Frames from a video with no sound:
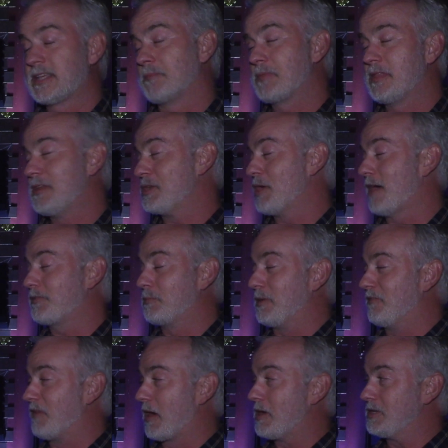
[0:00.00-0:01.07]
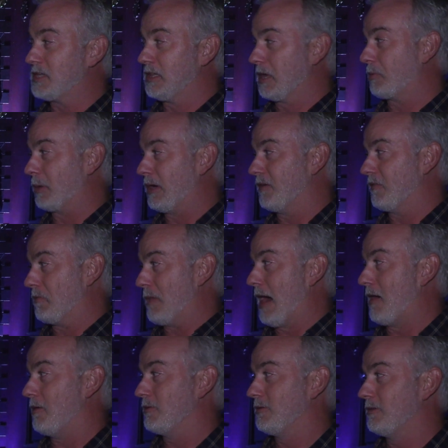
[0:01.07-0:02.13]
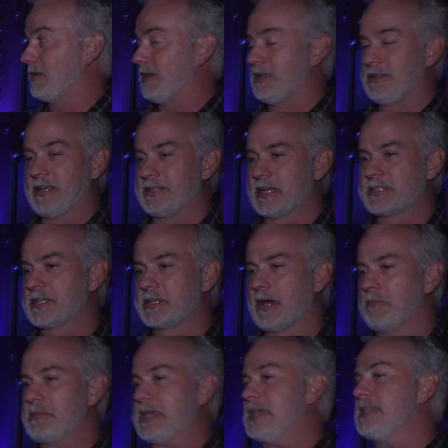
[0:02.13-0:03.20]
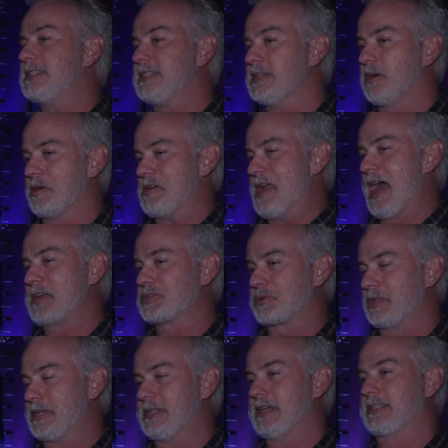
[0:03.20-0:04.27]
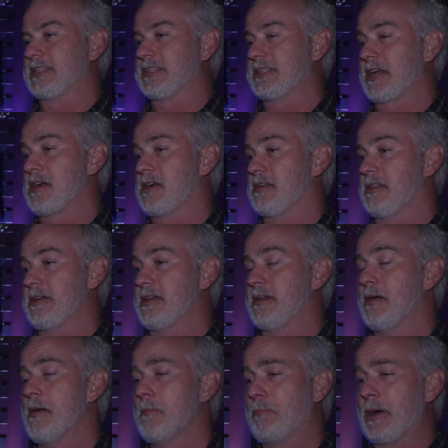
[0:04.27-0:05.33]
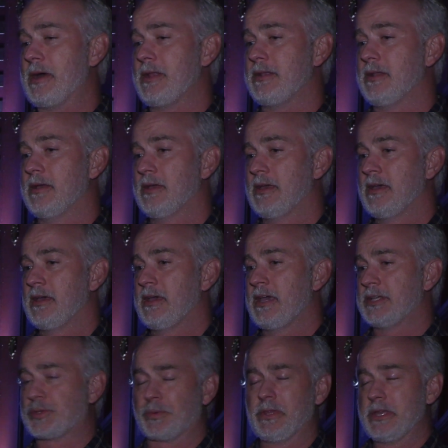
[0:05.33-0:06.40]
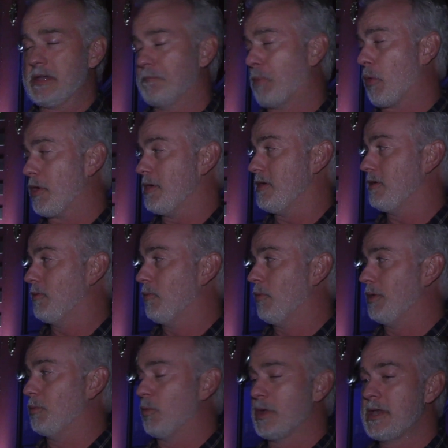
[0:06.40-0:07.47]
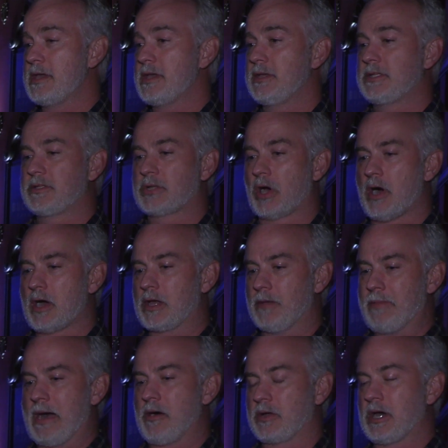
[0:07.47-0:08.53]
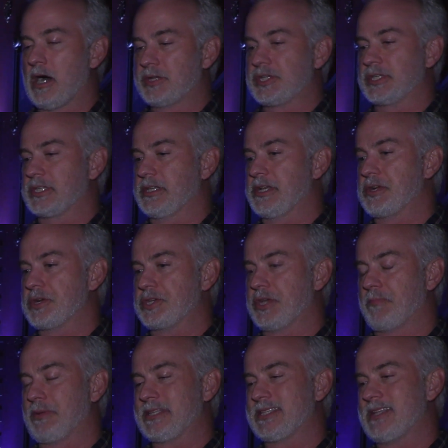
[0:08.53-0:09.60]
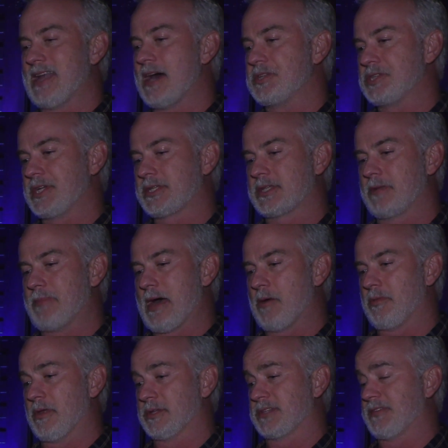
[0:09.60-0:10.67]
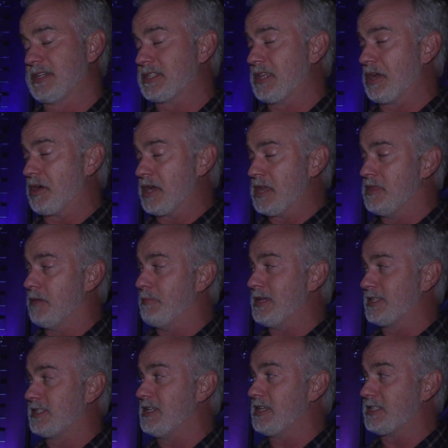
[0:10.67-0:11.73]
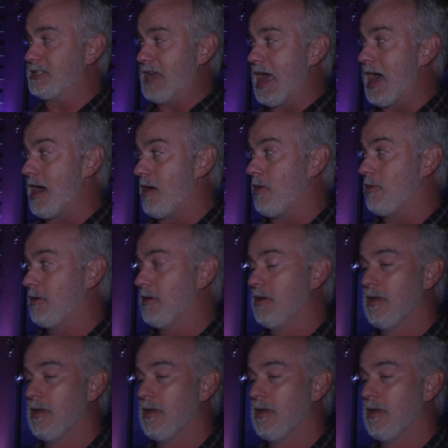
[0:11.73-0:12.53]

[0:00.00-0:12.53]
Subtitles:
something that you have to be very deliberative about. It doesn't come easy or naturally necessarily, but it's really important. When we talk about conscious leadership, it's not just about those of us that are in the business now,